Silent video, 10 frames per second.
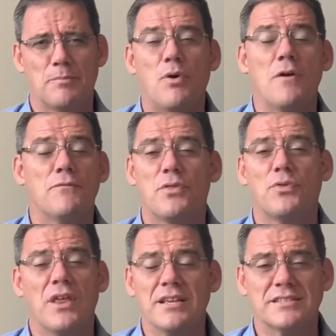Pray for
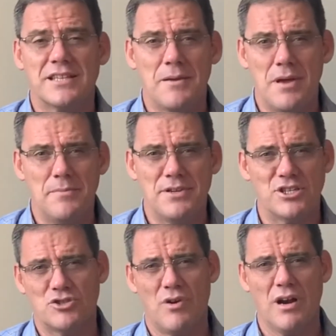things that they may be
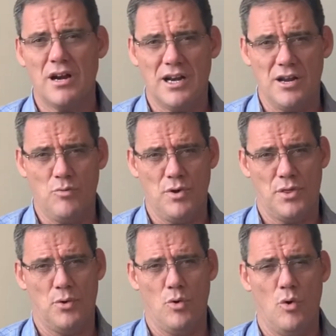struggling
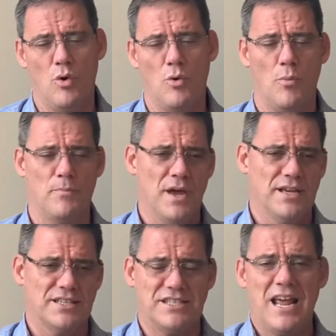with, or
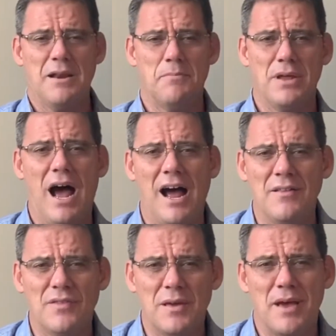stand
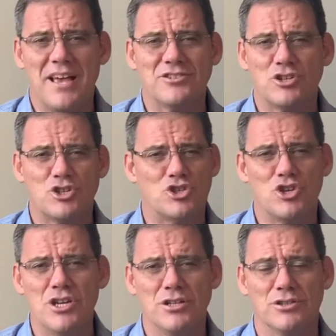behind them as a
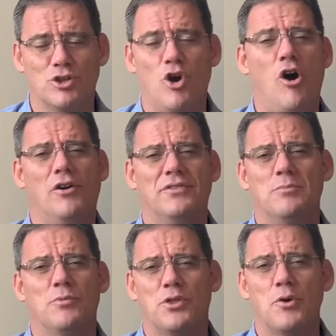shield. Guard
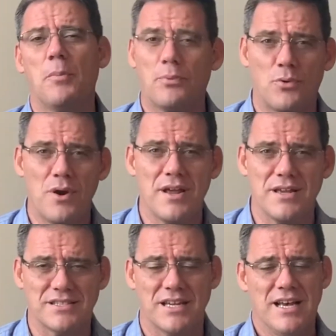them with your
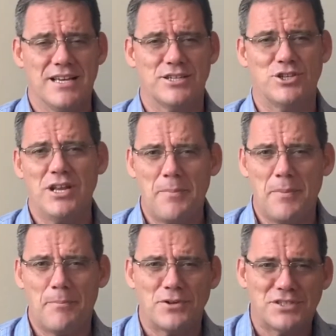prayers. Set up a
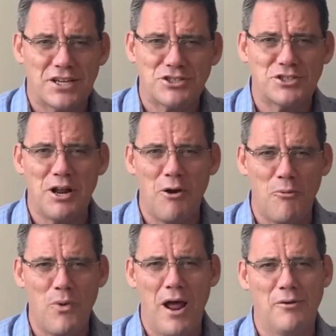protection
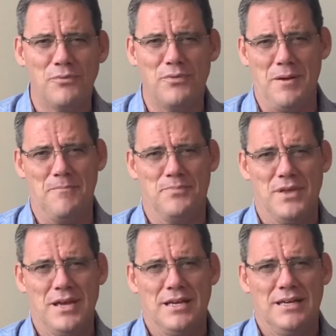around them.
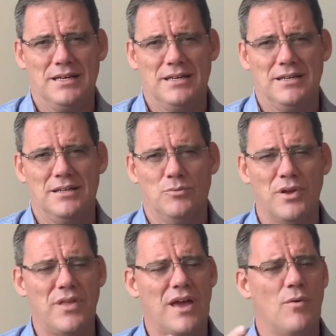And
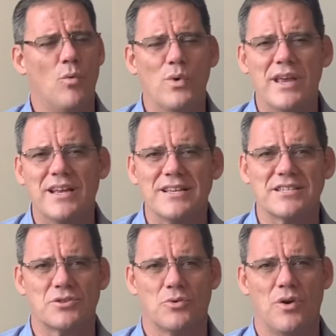where they have a
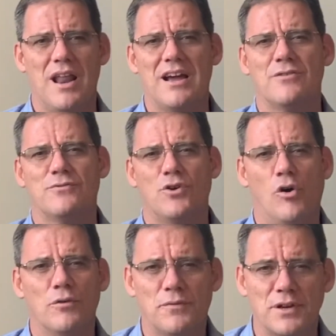weakness or a lack of
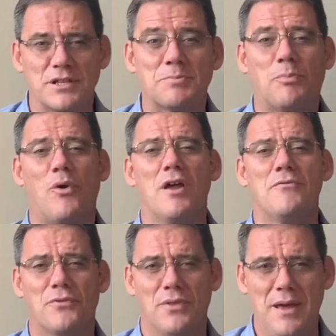confidence, pray
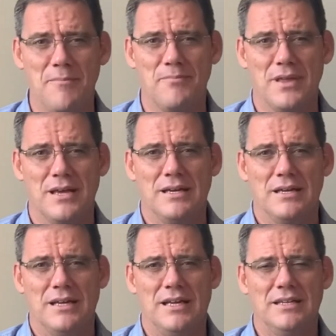for them.
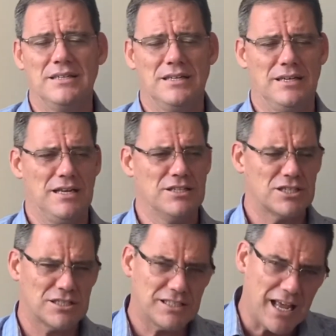And
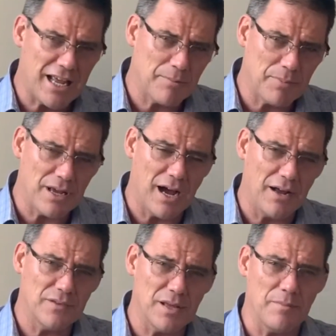just stand
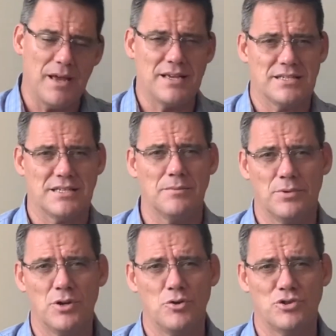behind them as
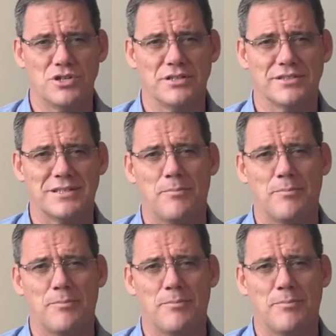somebody who shields them.